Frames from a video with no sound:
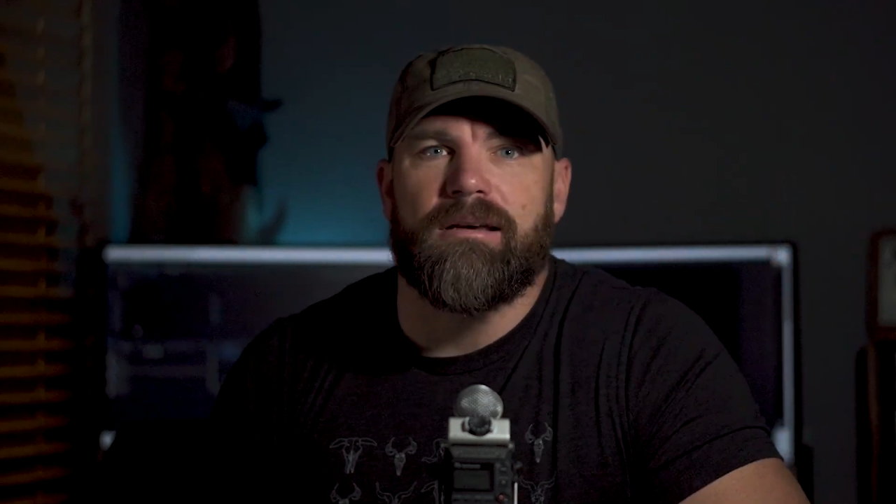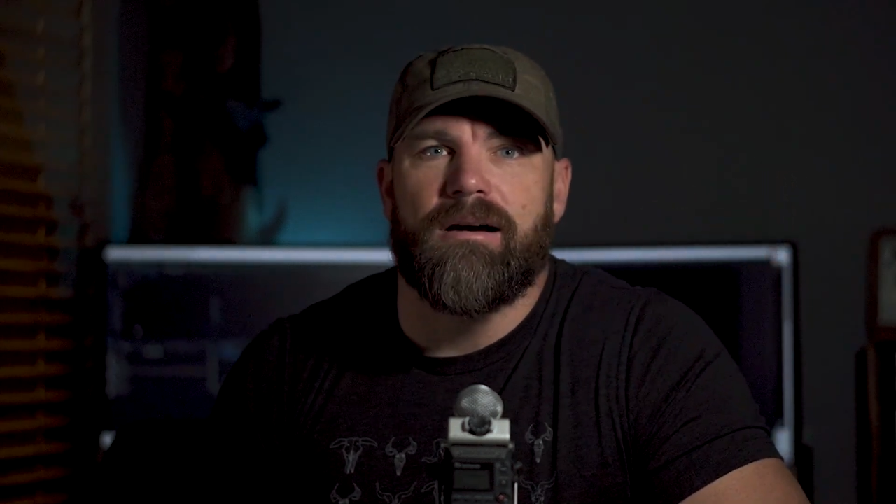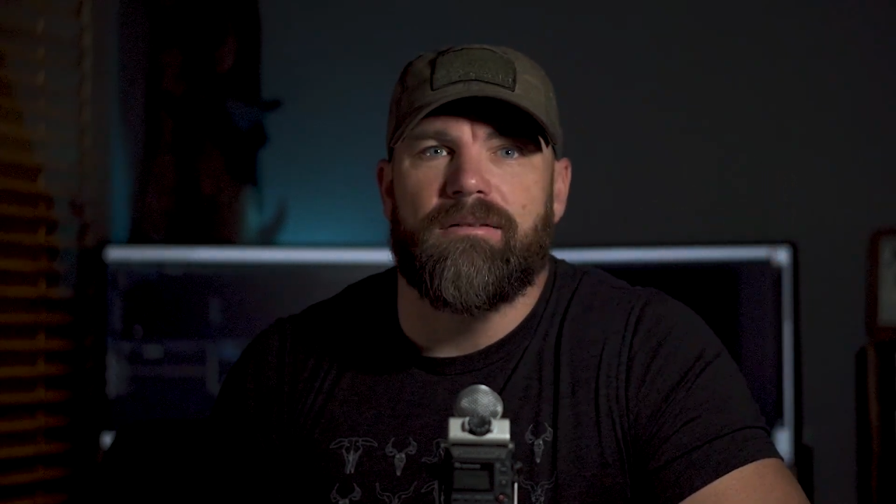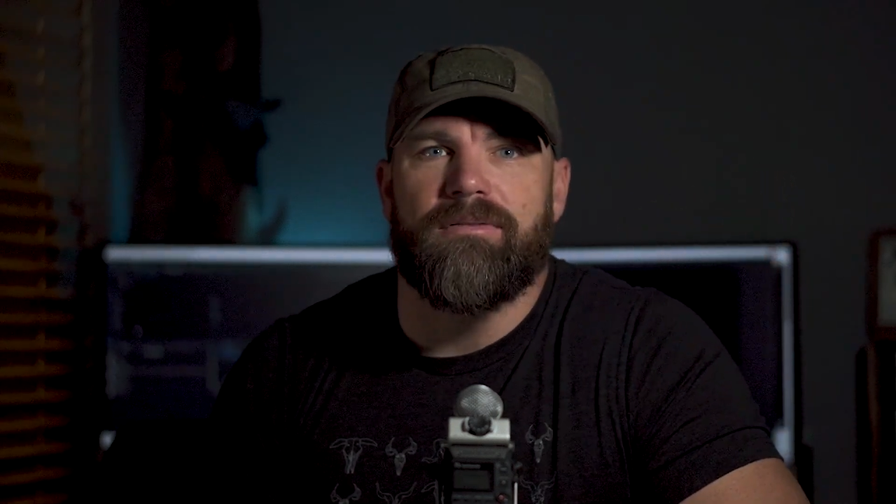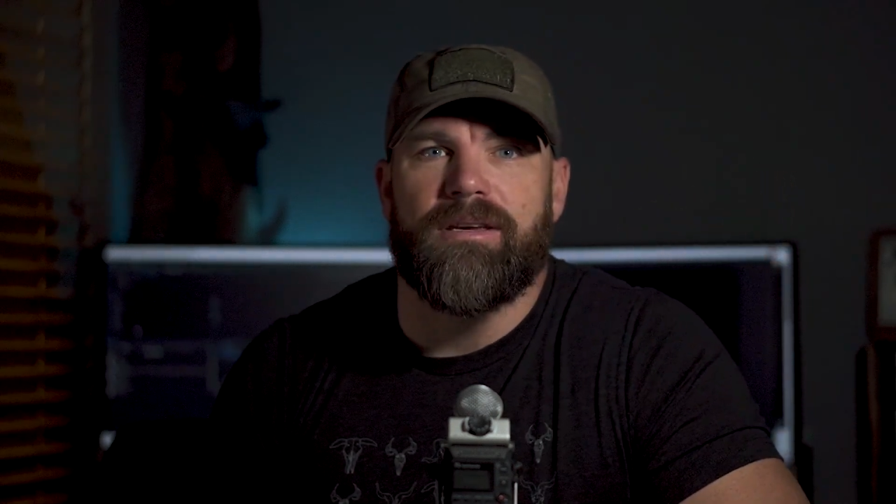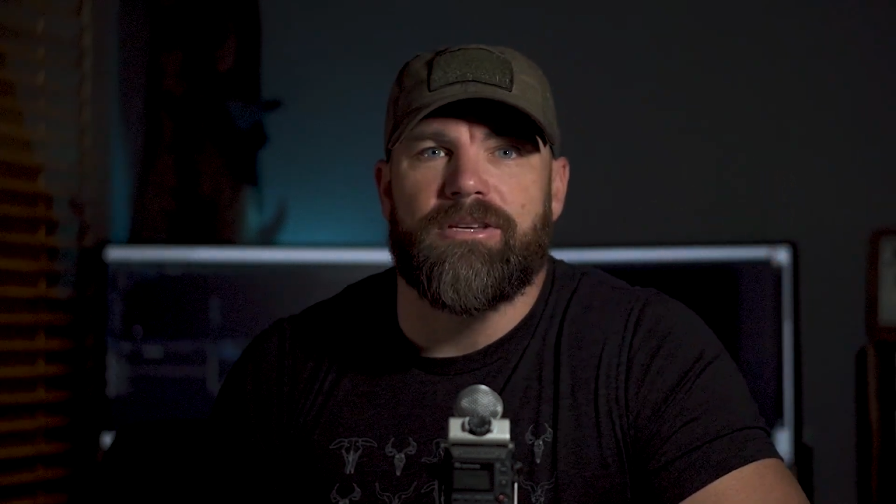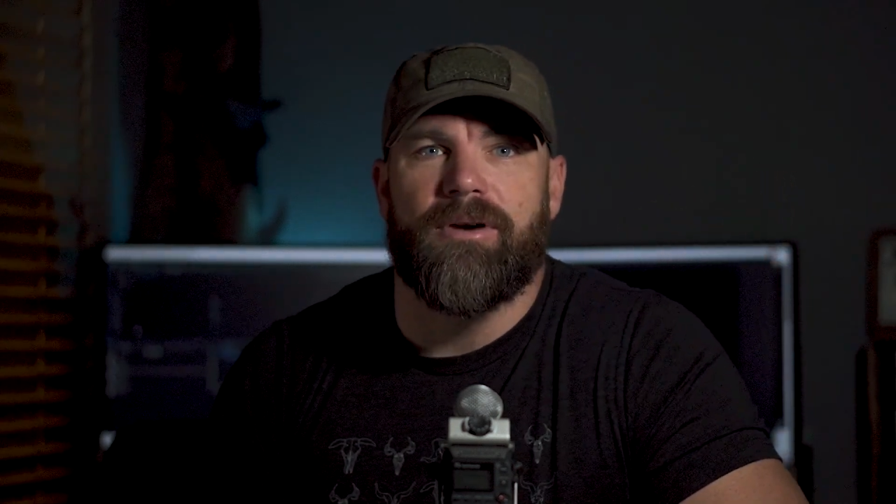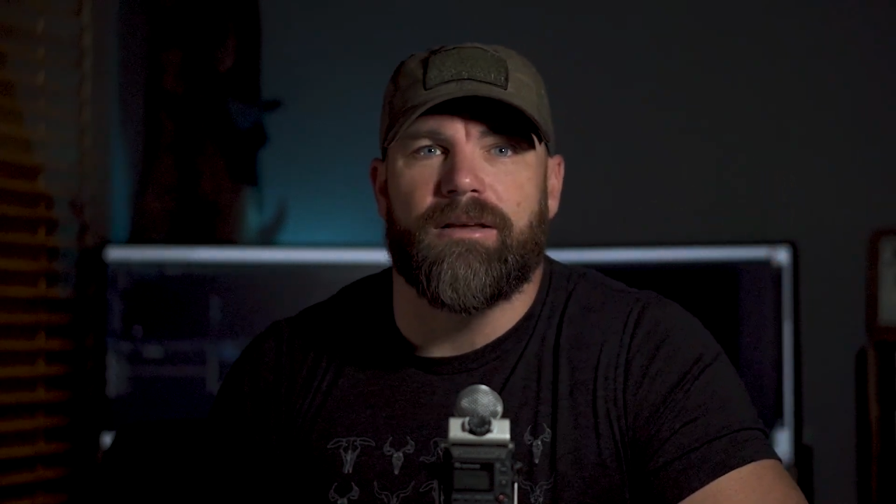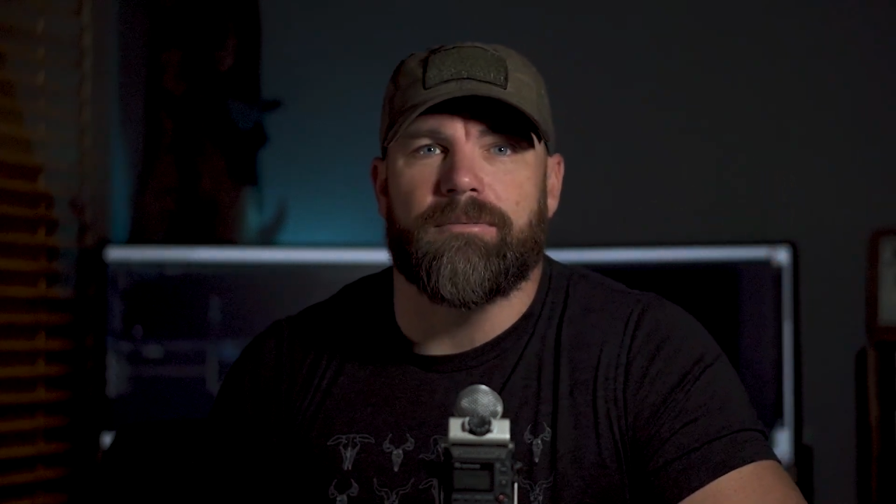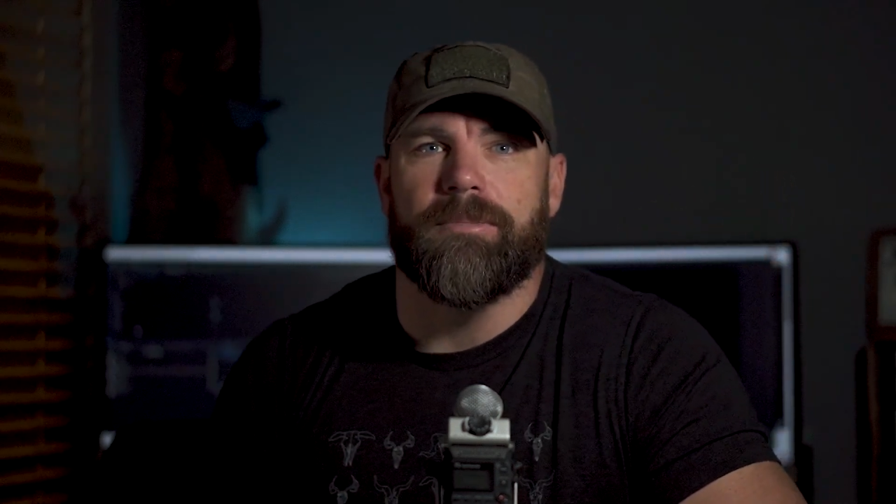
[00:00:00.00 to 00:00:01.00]
of the
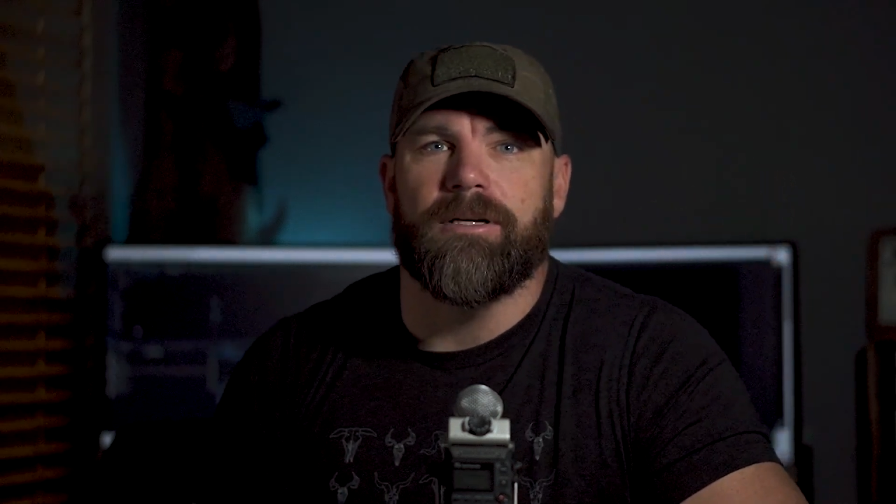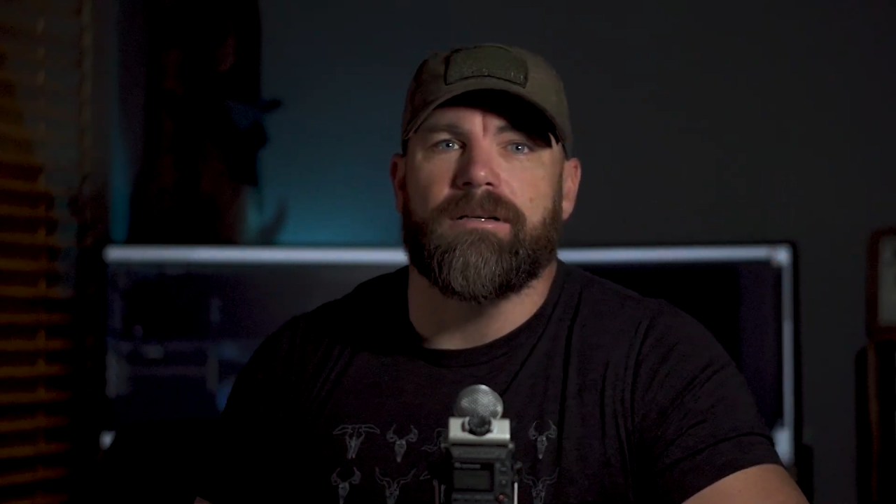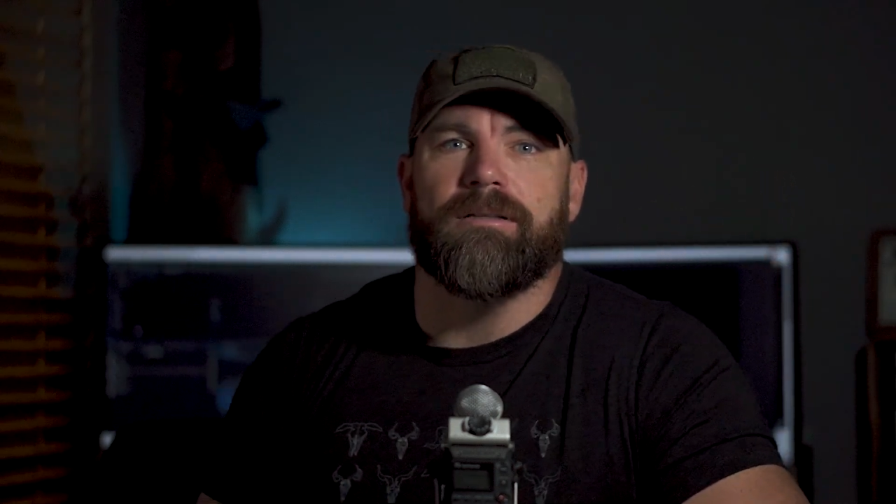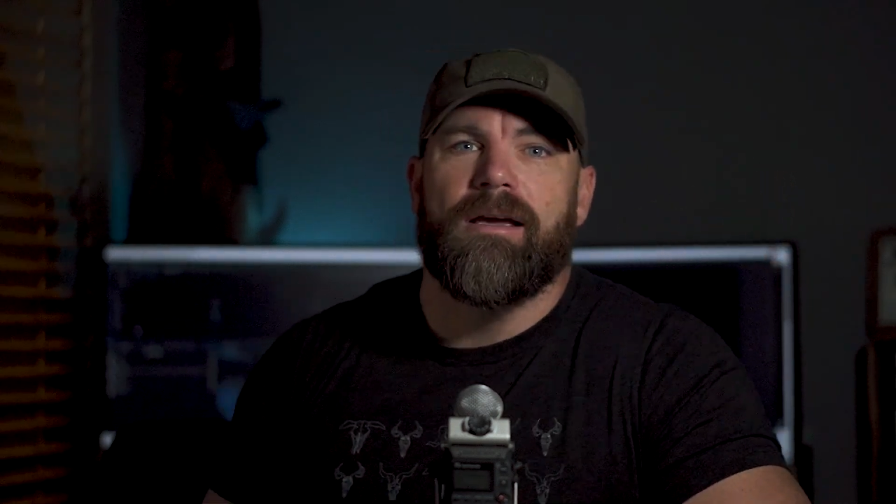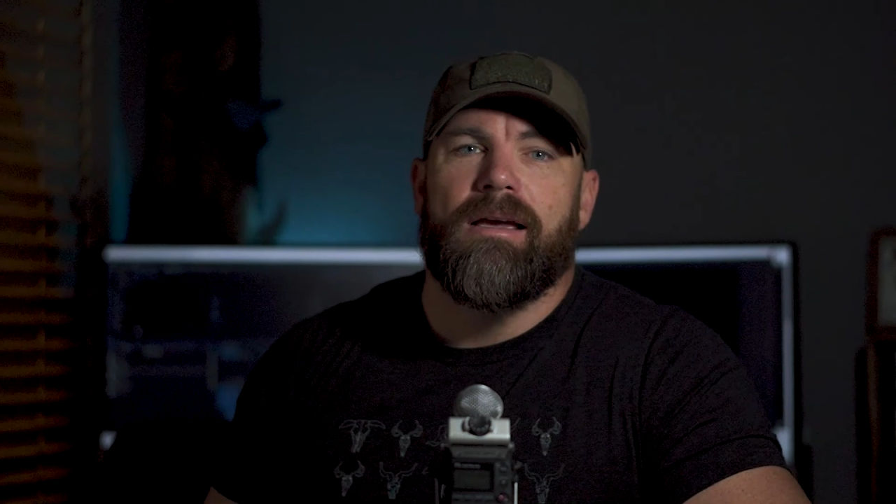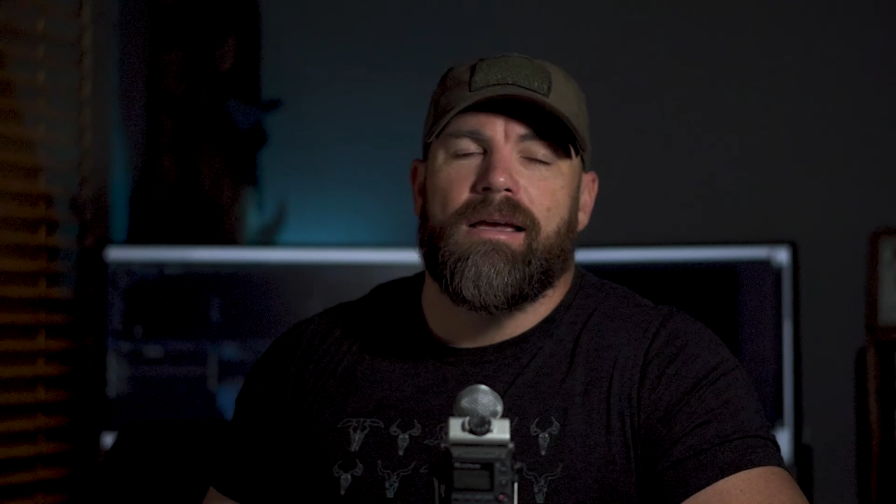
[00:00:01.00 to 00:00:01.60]
trailer build,